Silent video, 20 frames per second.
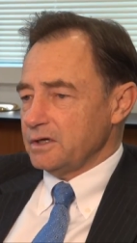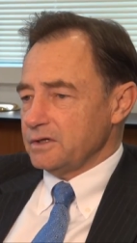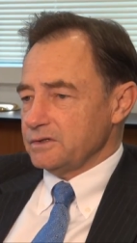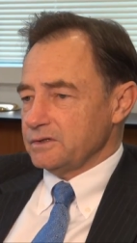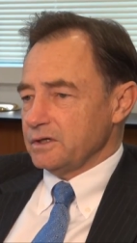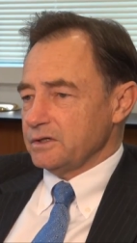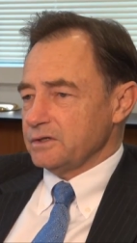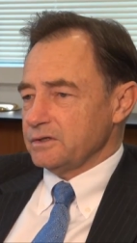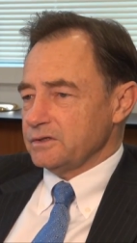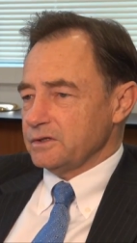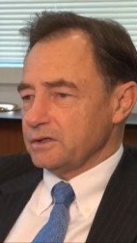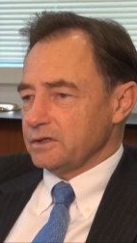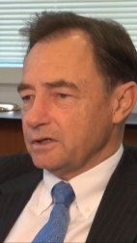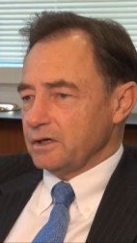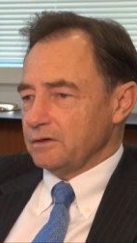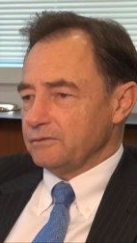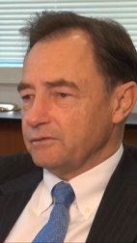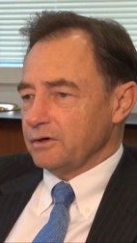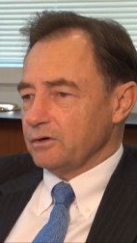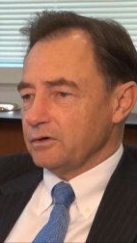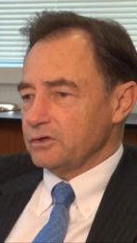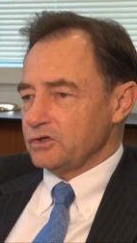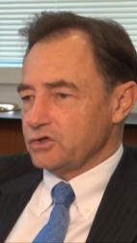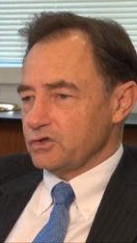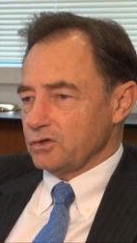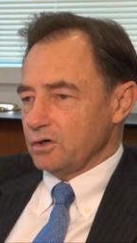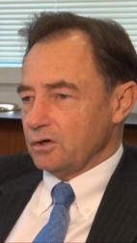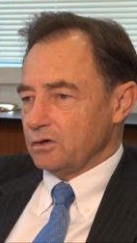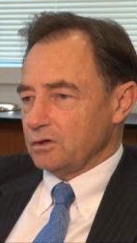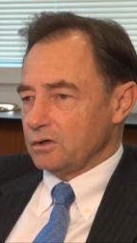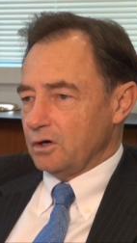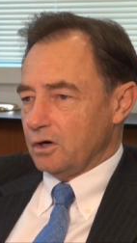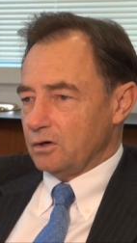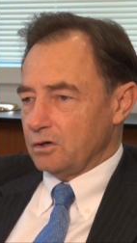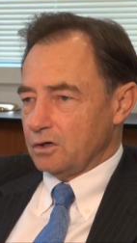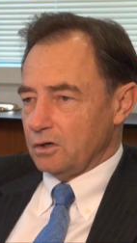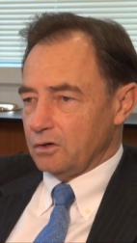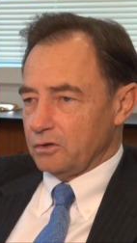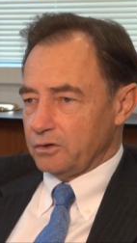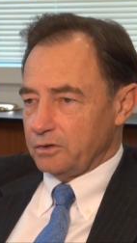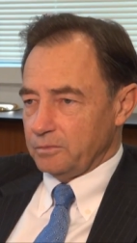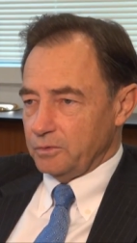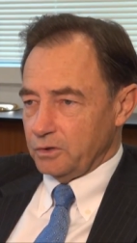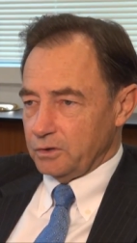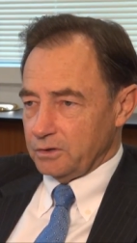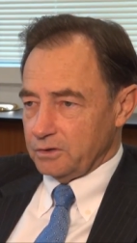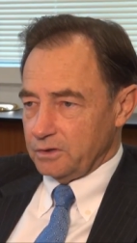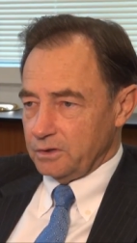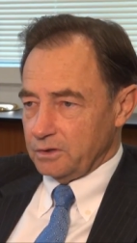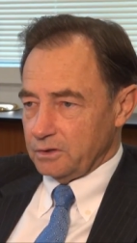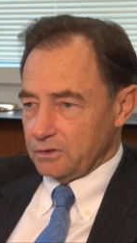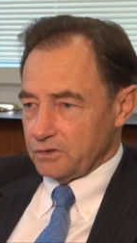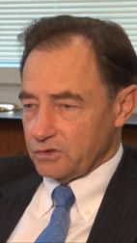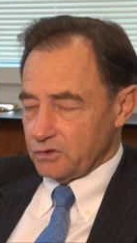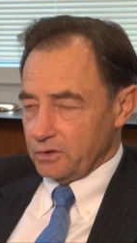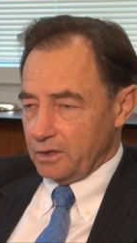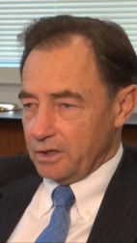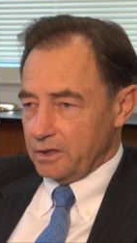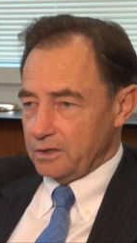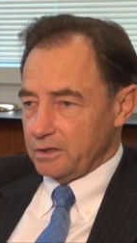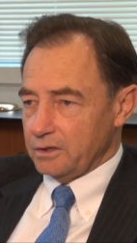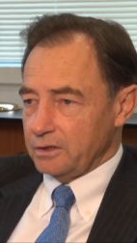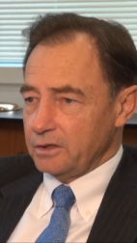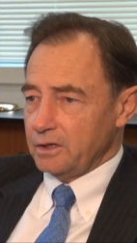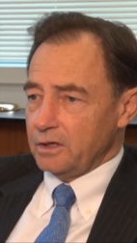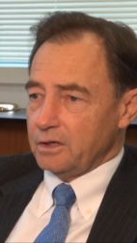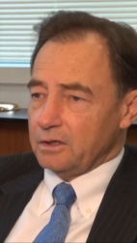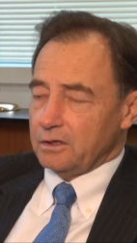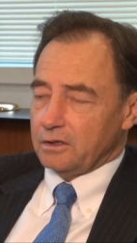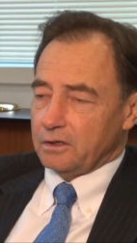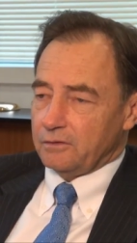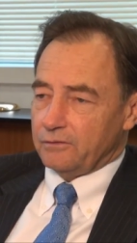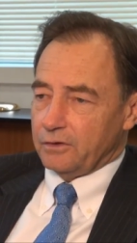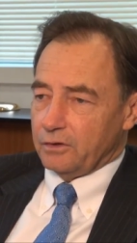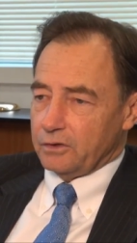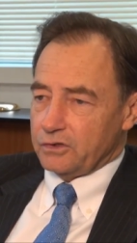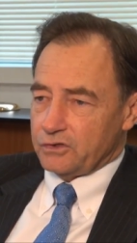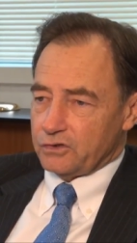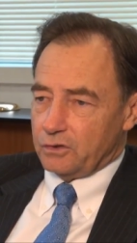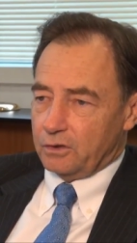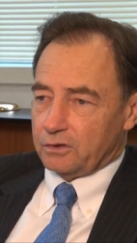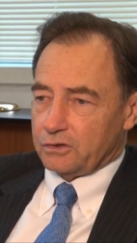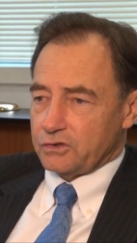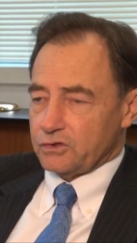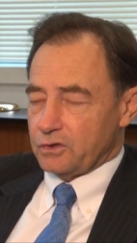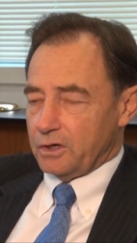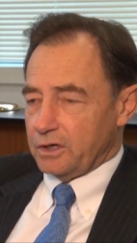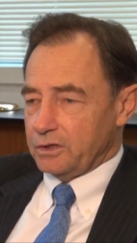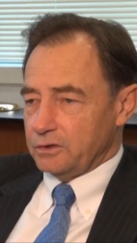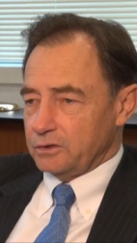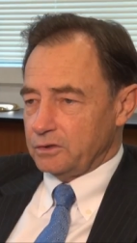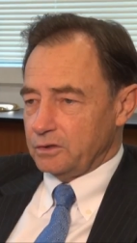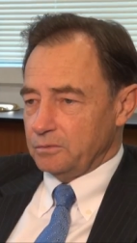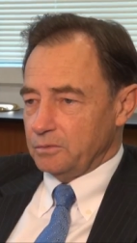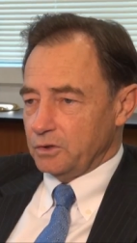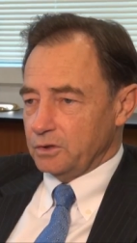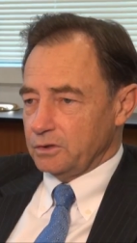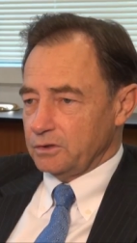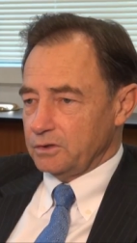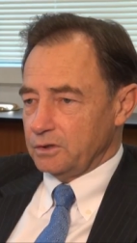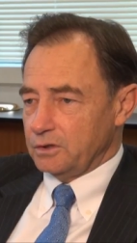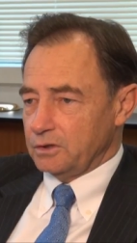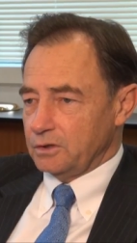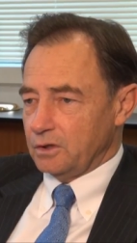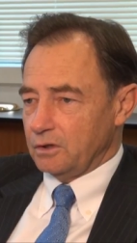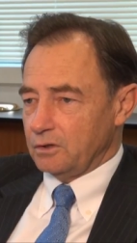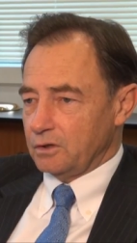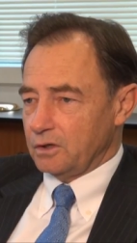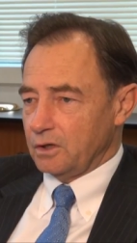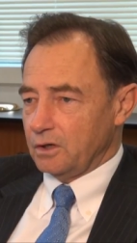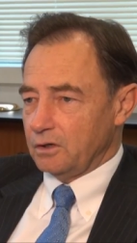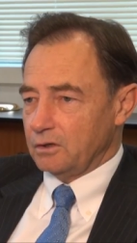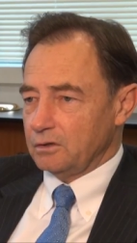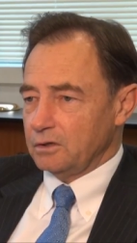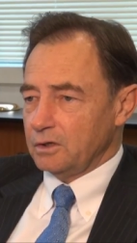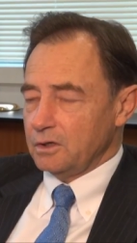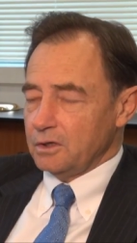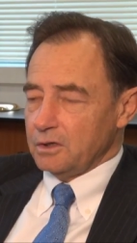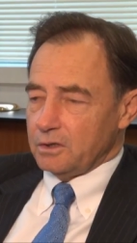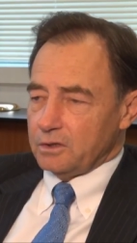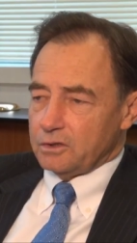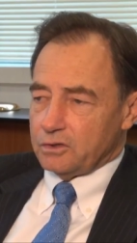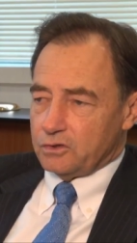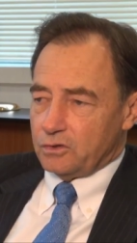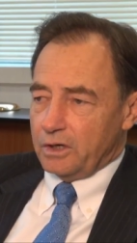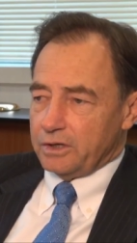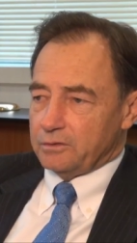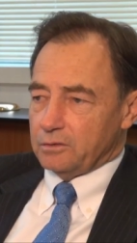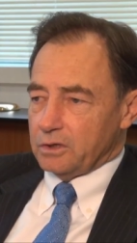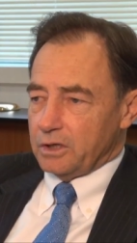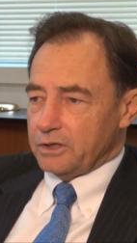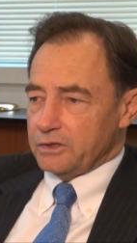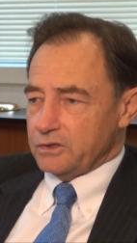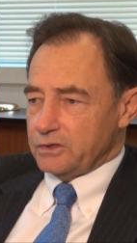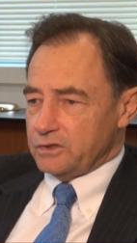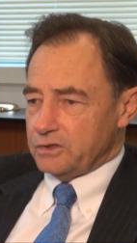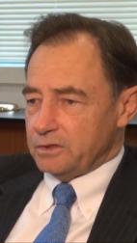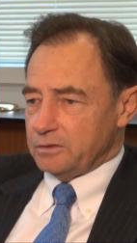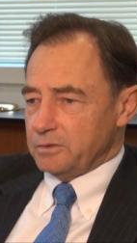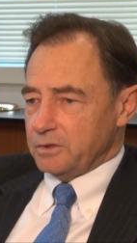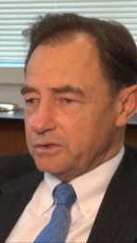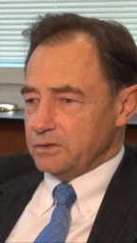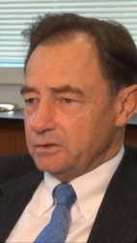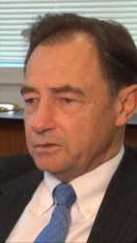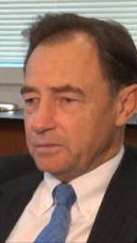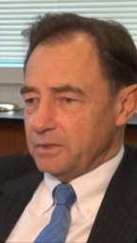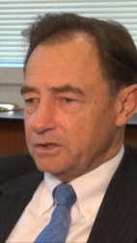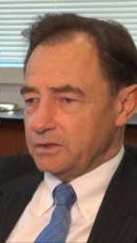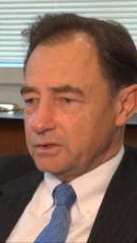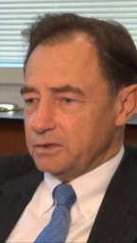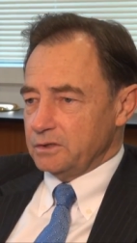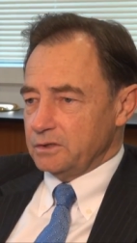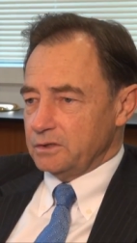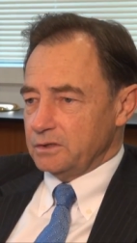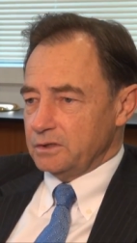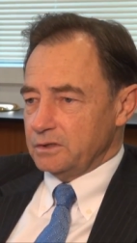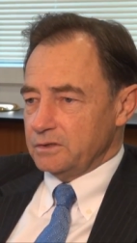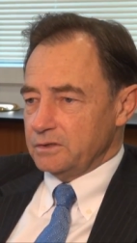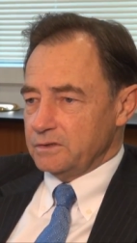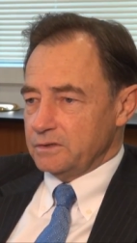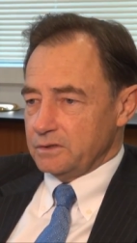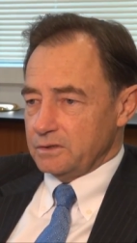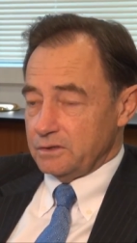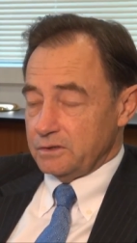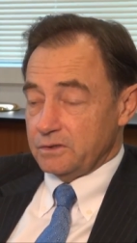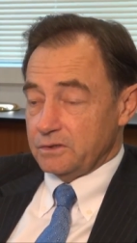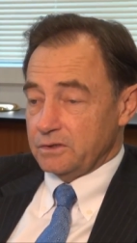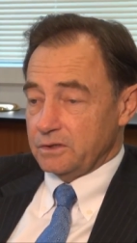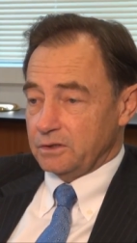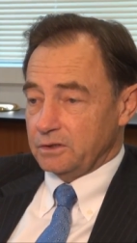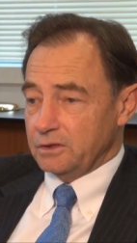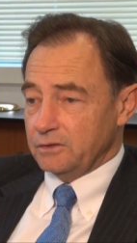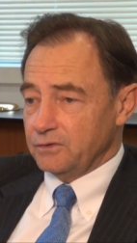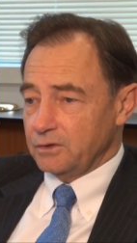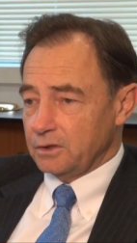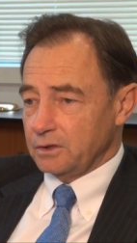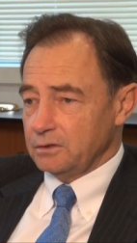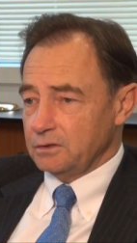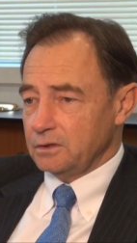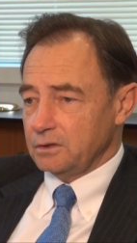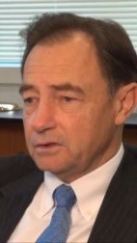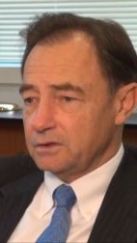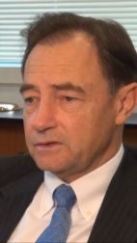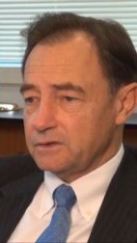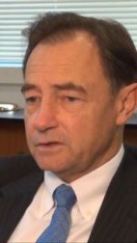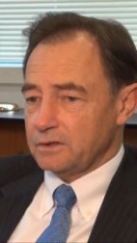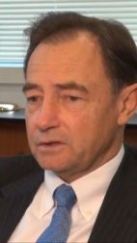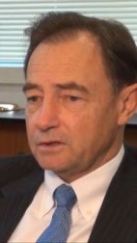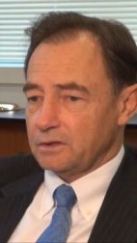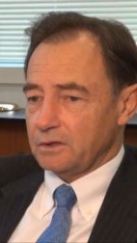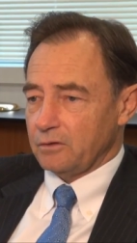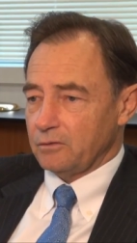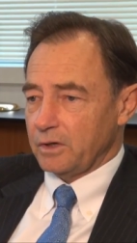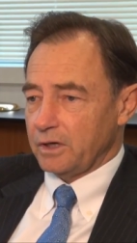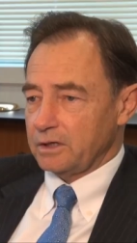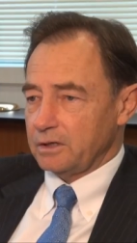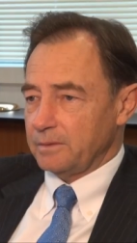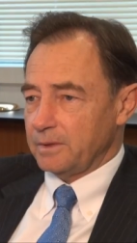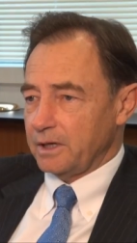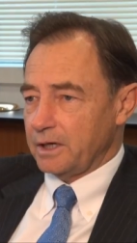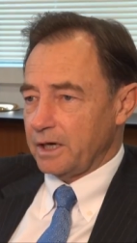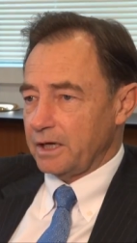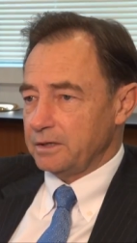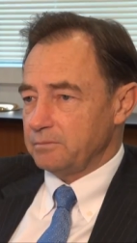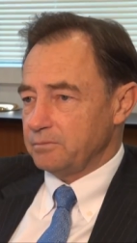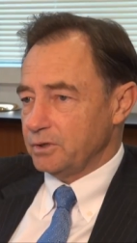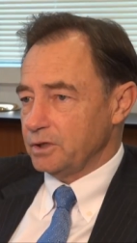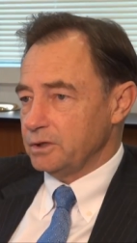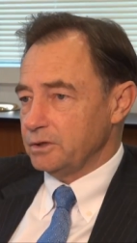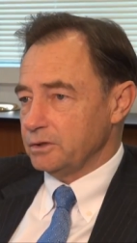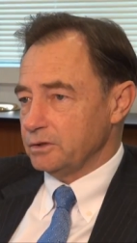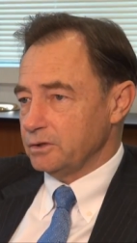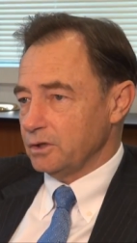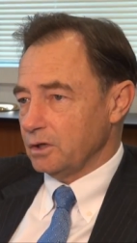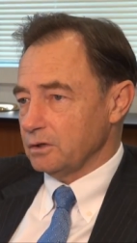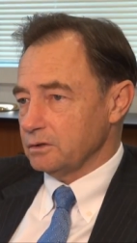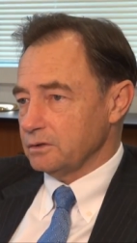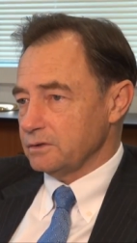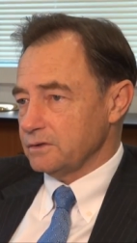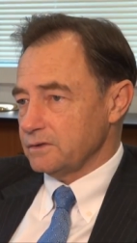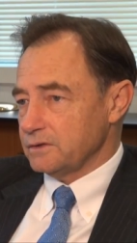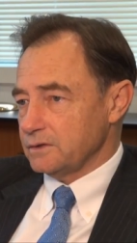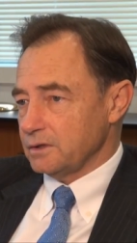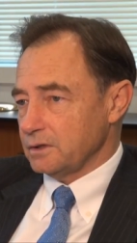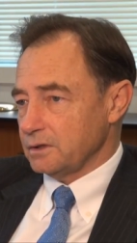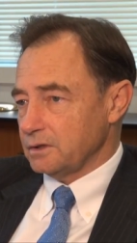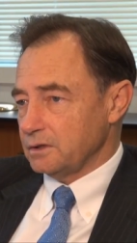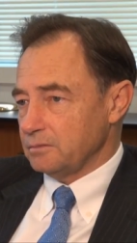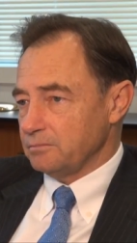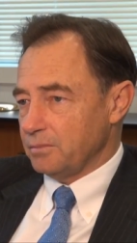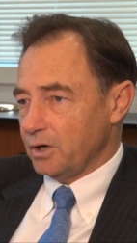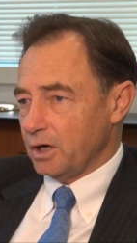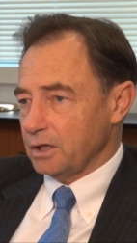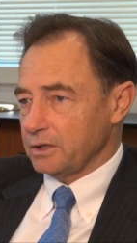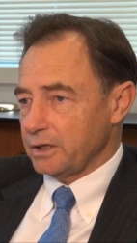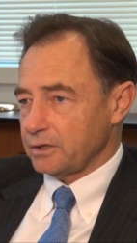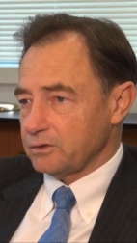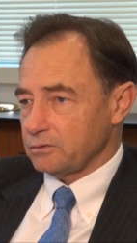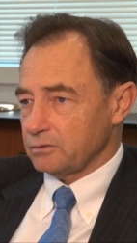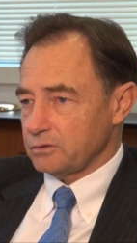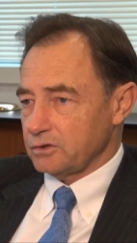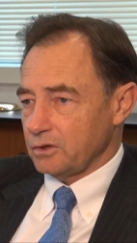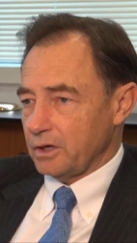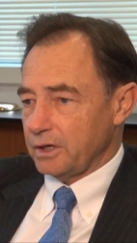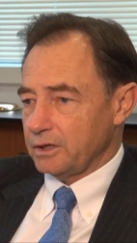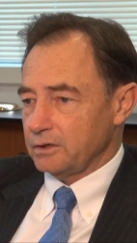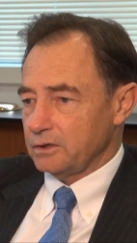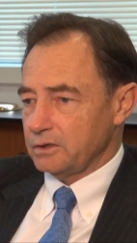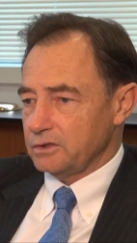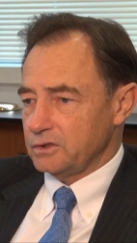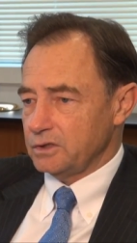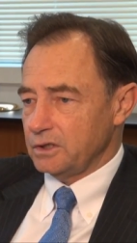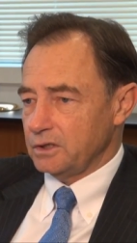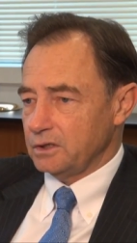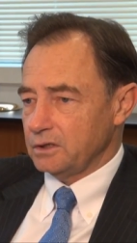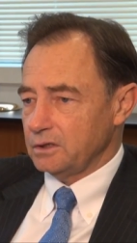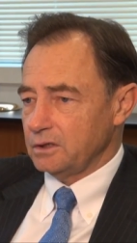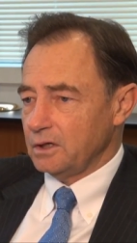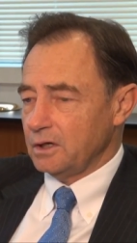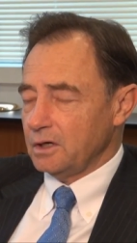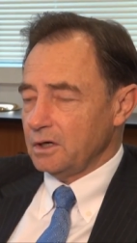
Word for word: So there's a, a very strong Hong Kong community in Australia, a very strong Australian community in Hong Kong. Trade relationship, as you mentioned, is, is significant. It's uh, around about eight billion dollars uh, in bilateral trade each year.